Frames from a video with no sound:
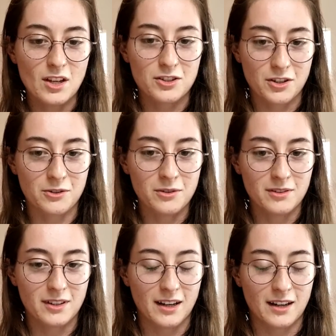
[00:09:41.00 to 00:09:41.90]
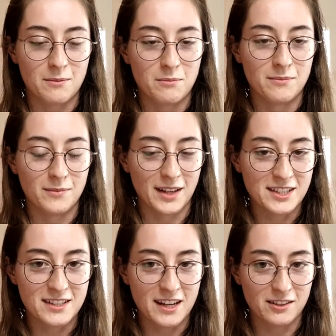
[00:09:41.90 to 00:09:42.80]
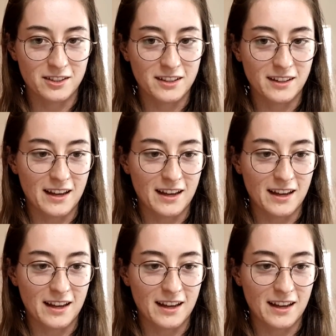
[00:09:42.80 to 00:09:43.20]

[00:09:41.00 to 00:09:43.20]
So um, let's take a look